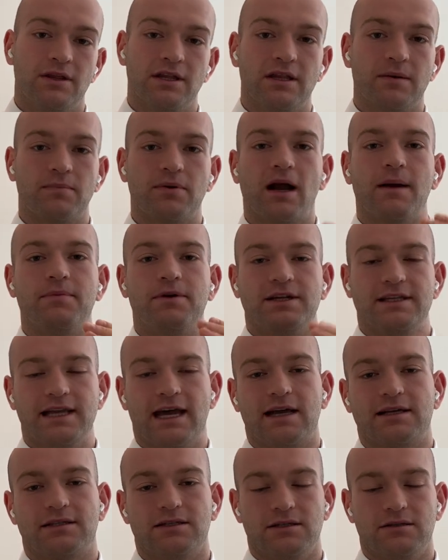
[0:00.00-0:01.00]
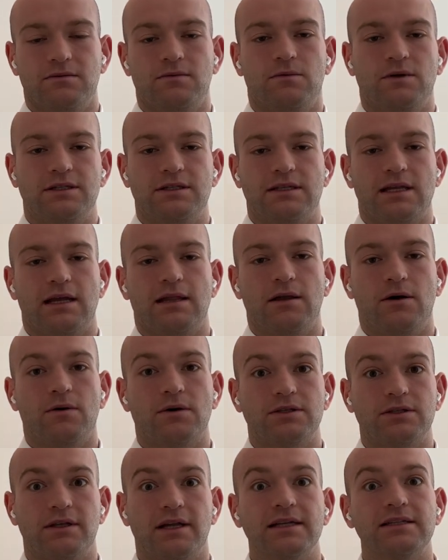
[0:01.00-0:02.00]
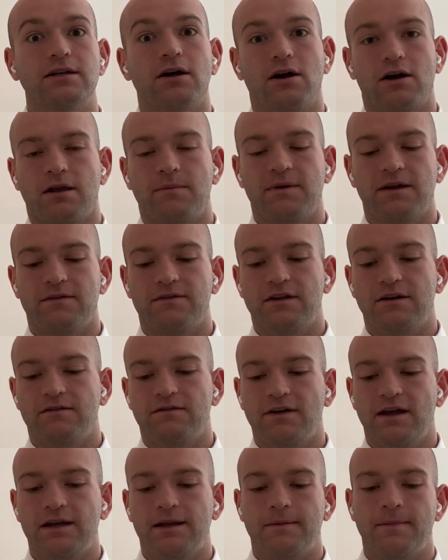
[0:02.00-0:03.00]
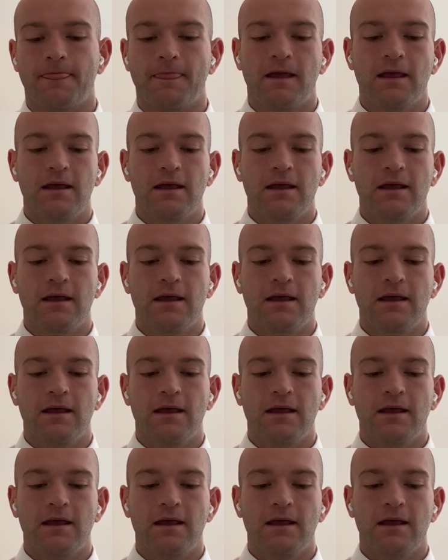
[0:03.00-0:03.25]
then the property taxes would stay lower. So that's the argument of the defendant.